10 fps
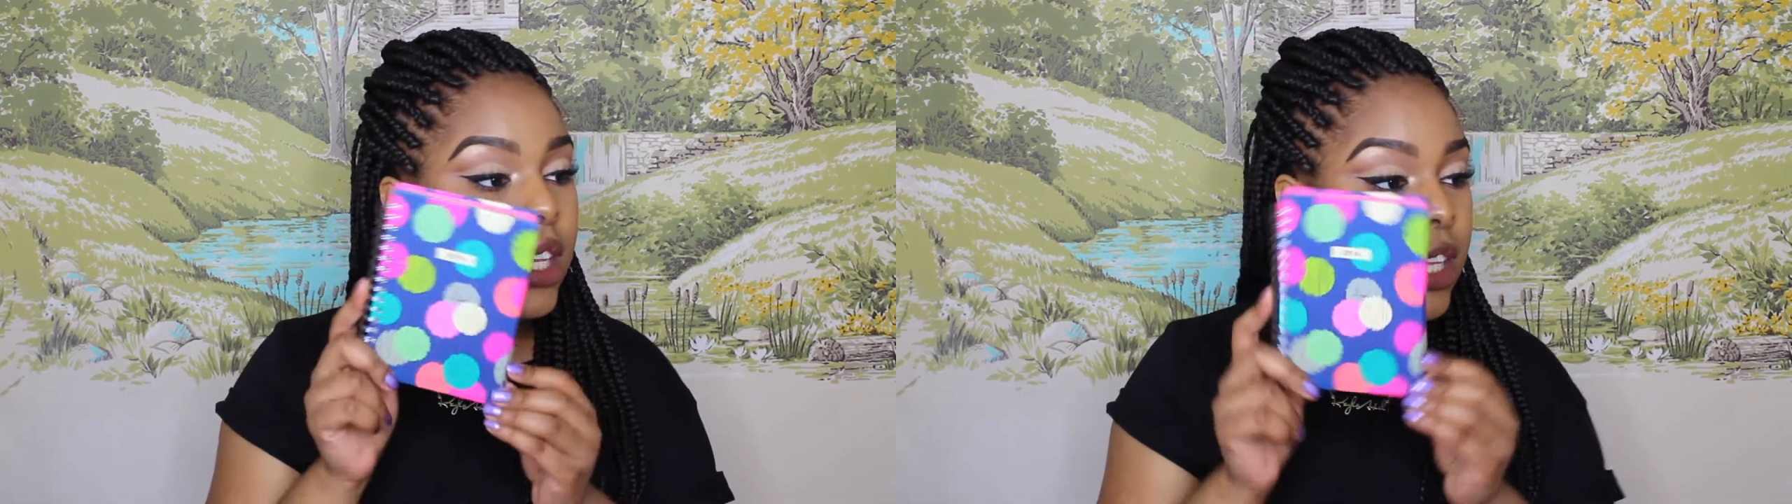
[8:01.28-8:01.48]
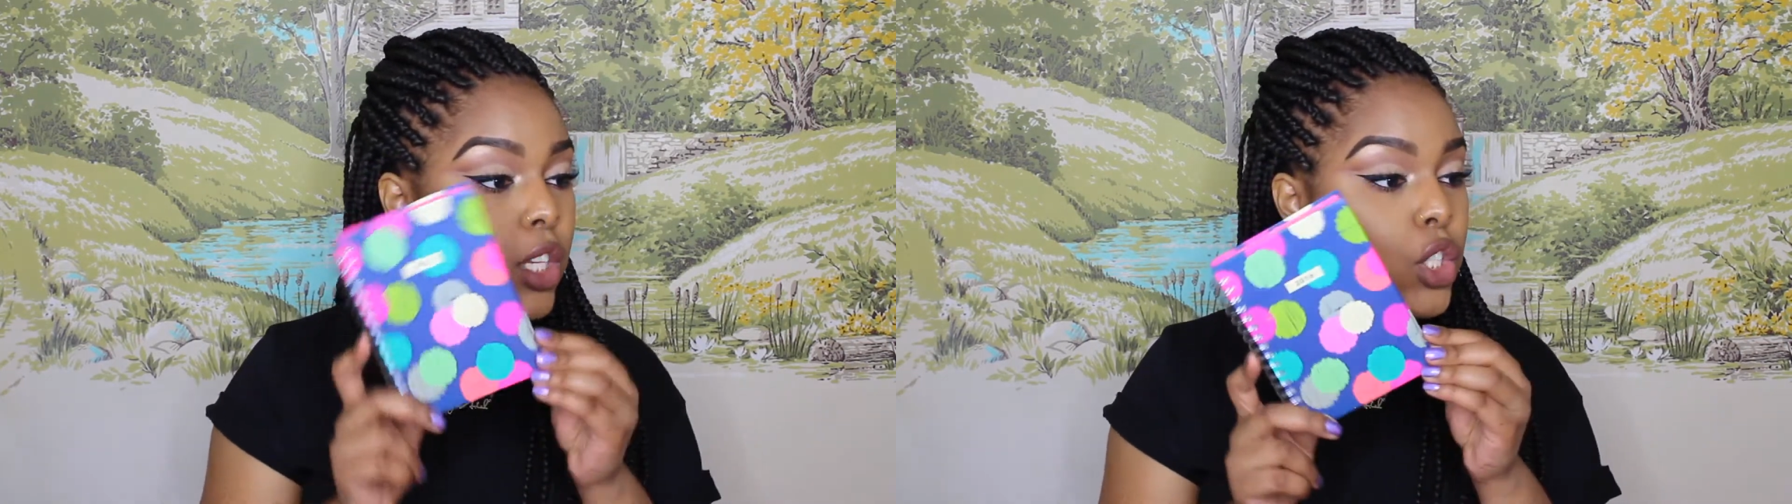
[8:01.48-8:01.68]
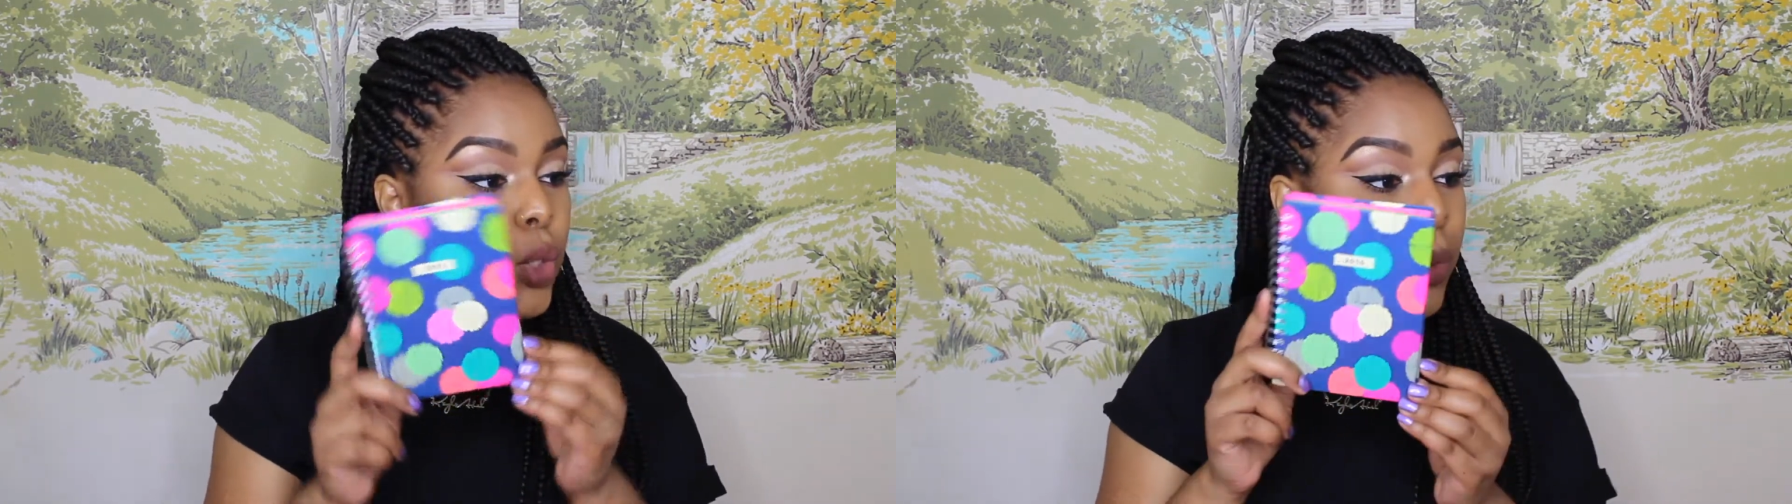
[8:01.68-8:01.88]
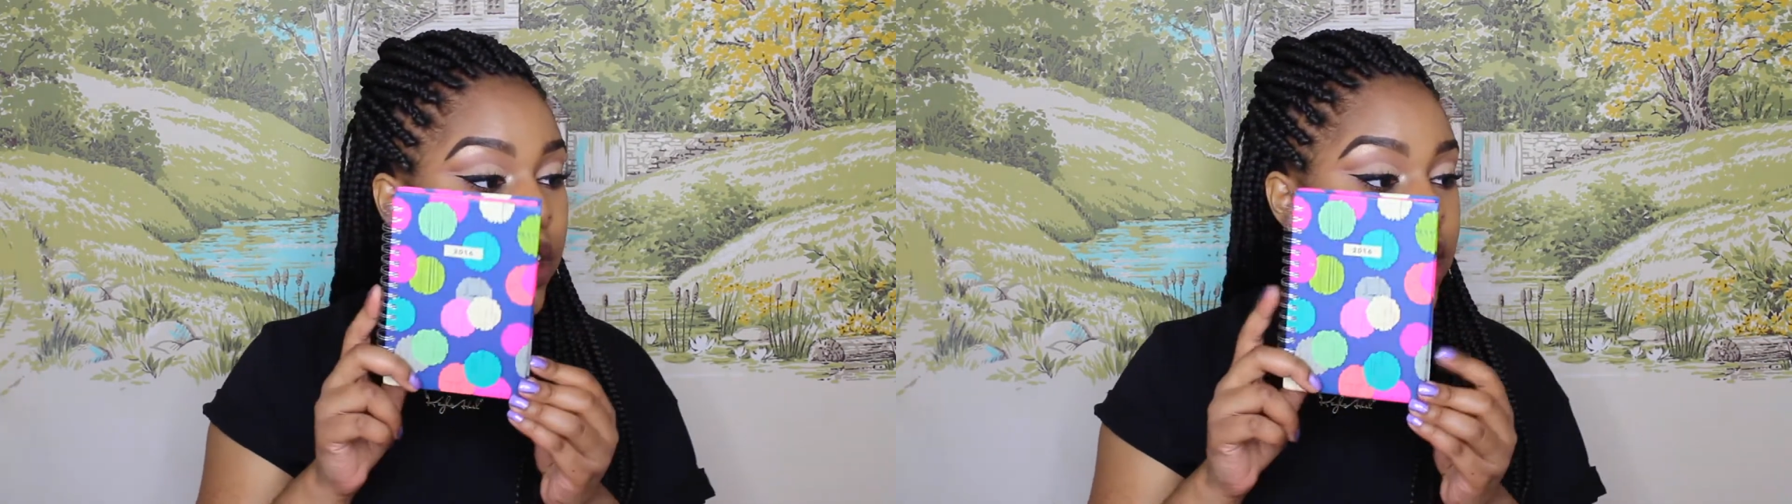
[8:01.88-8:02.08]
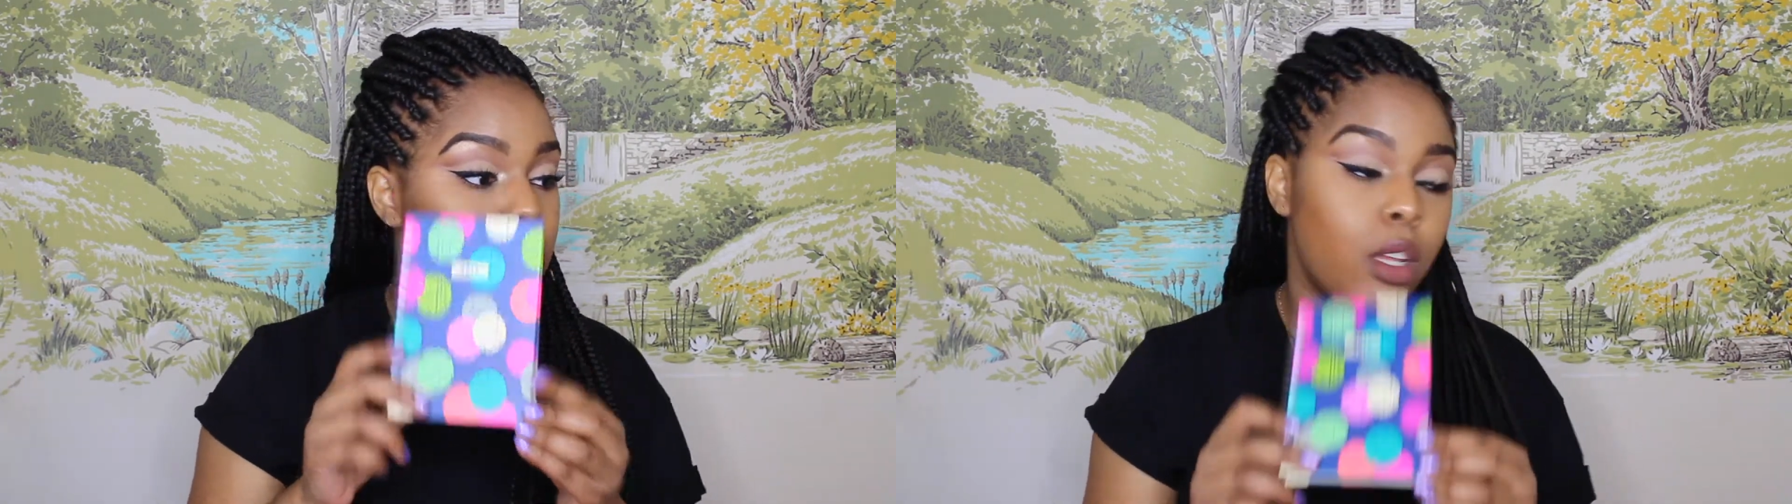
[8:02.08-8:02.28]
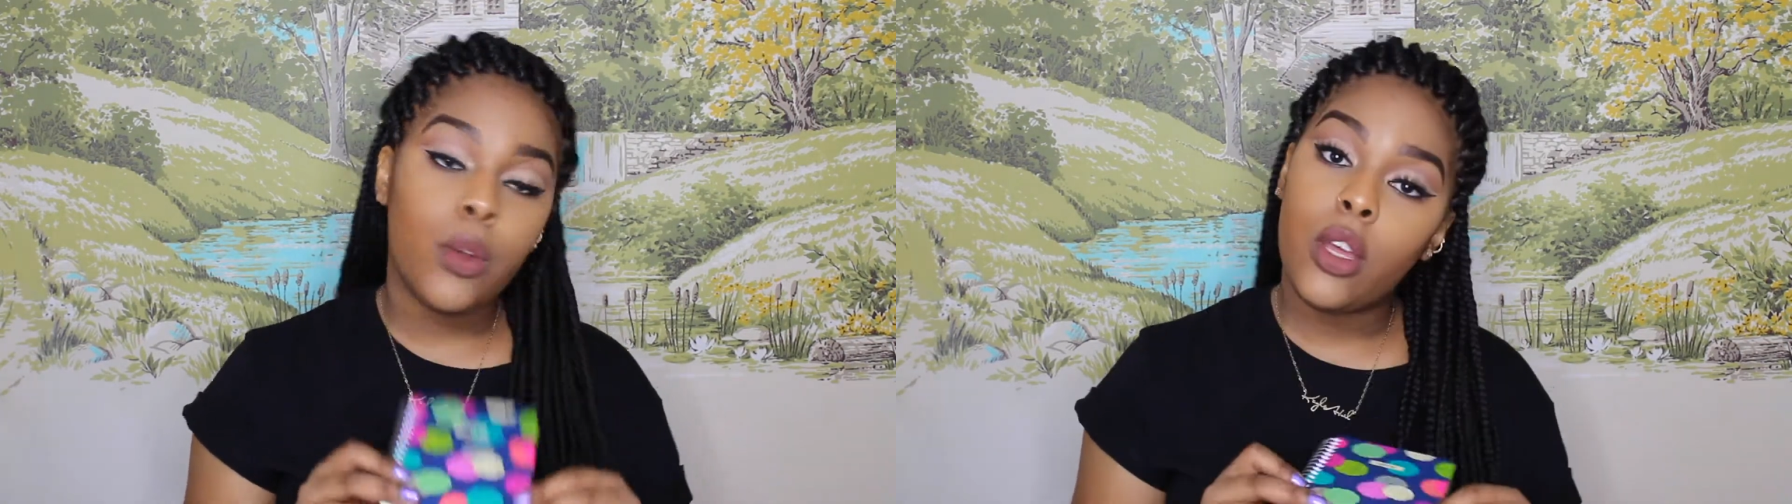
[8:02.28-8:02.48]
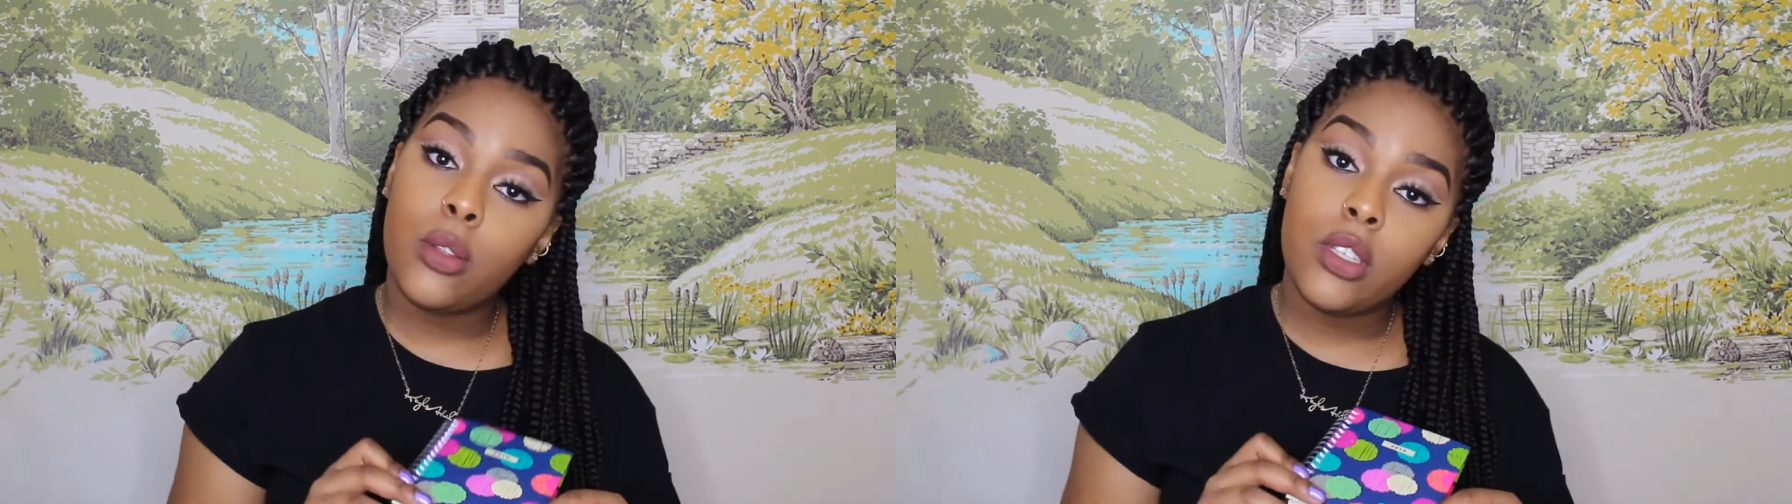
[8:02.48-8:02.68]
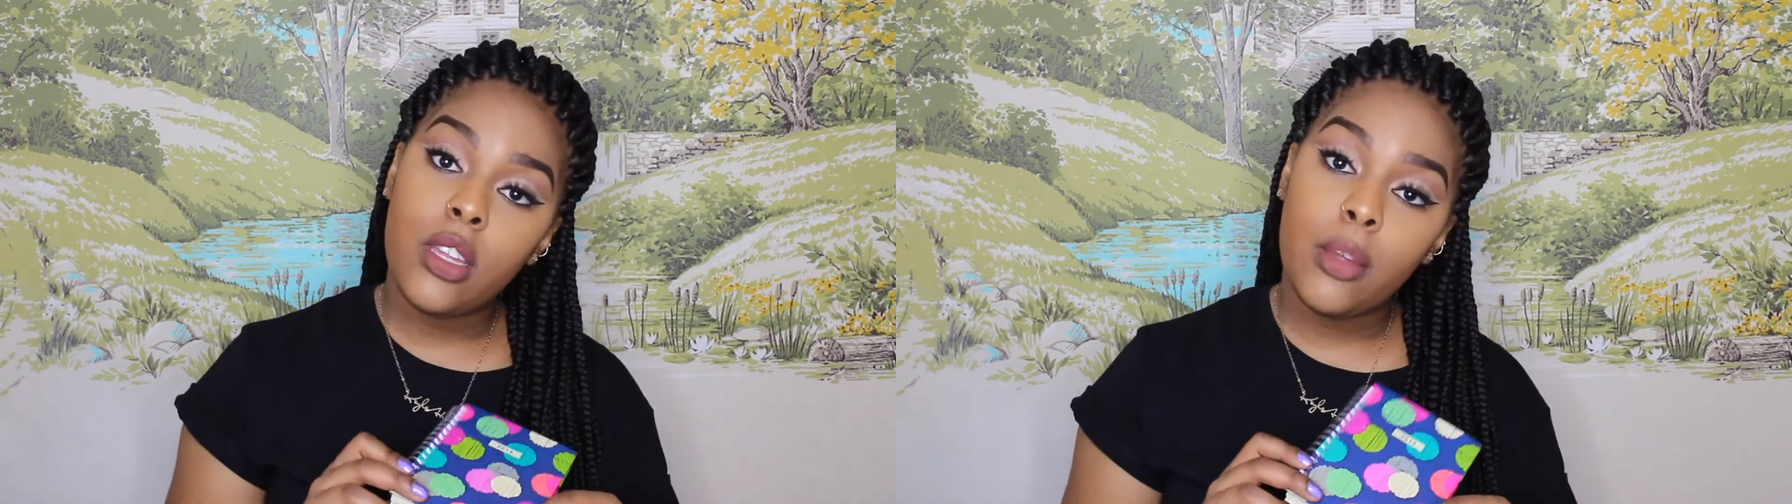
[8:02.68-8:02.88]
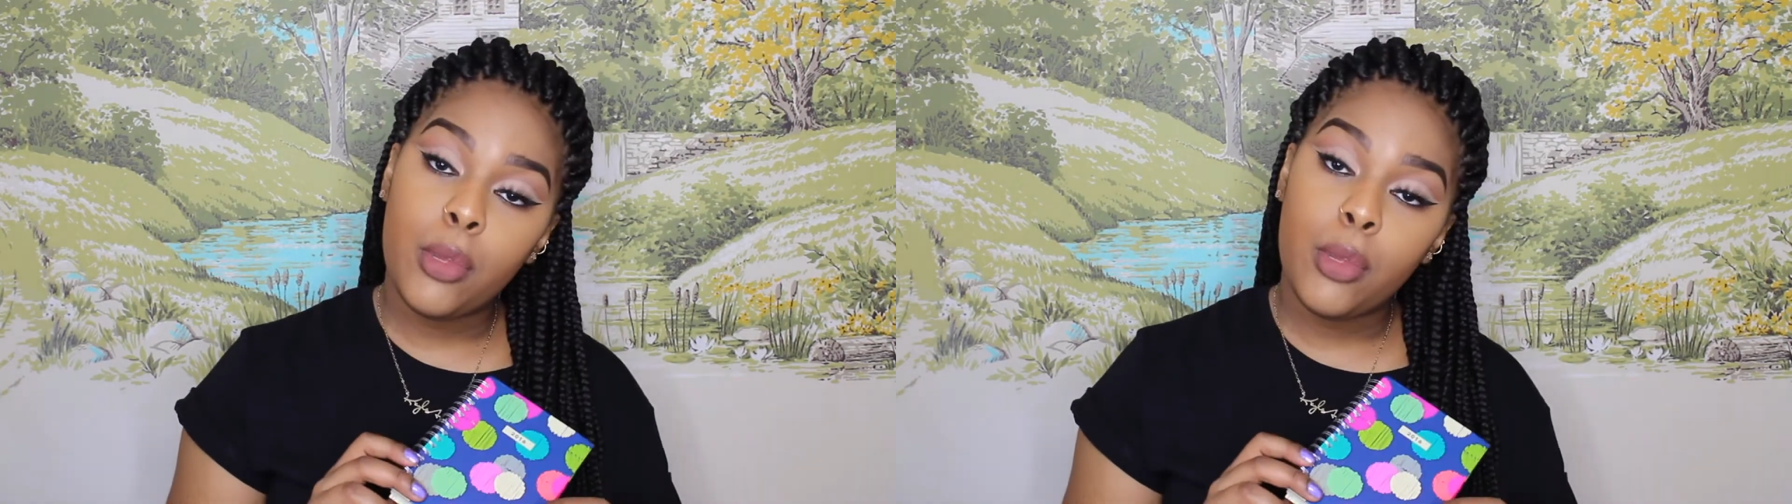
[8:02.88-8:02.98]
get you one, and don't go to the